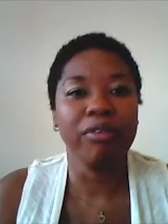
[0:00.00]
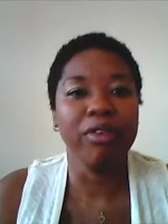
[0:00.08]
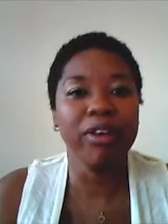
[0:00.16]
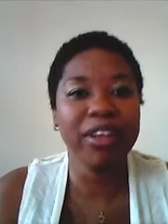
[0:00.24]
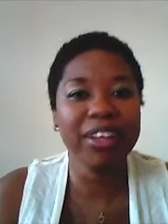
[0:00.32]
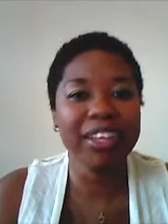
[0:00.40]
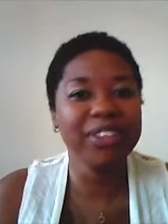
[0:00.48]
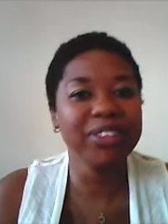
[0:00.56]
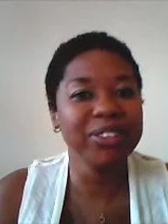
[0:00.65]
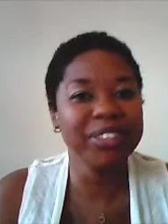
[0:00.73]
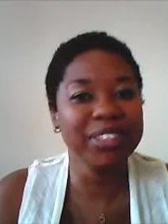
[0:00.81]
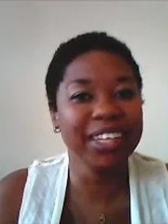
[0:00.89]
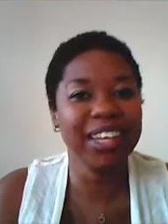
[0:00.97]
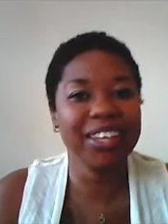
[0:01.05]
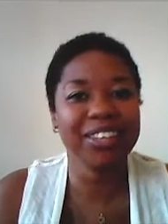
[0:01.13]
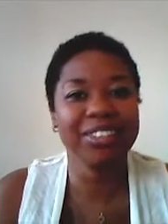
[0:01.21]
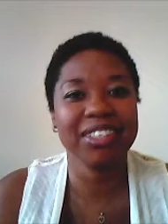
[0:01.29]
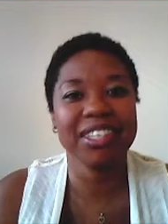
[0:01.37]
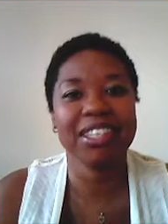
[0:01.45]
really don't like
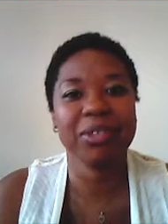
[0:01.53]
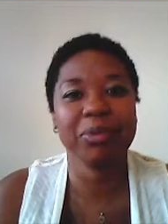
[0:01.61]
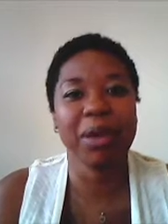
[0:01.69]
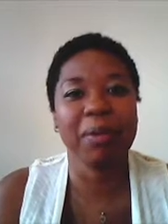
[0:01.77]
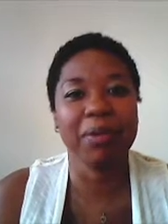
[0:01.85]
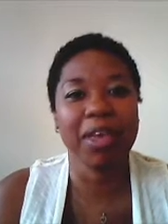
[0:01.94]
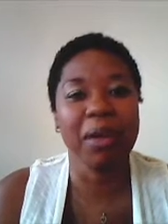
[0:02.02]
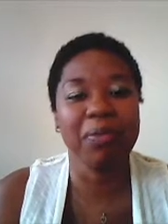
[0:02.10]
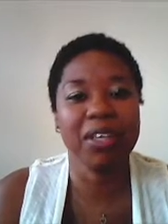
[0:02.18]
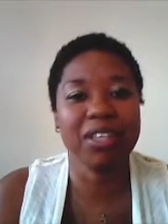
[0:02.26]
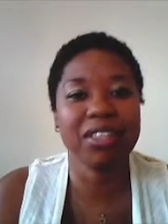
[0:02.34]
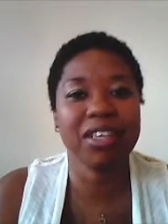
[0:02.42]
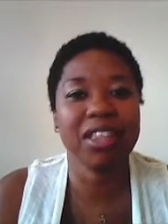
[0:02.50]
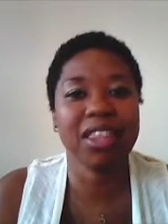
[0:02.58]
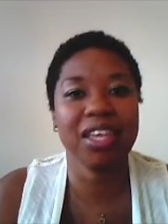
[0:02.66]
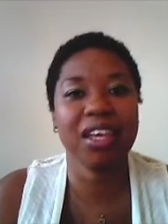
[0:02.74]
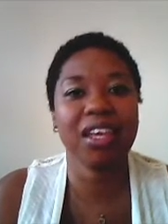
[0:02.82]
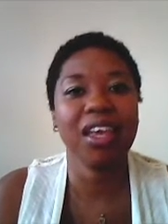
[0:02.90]
using this webcam because I think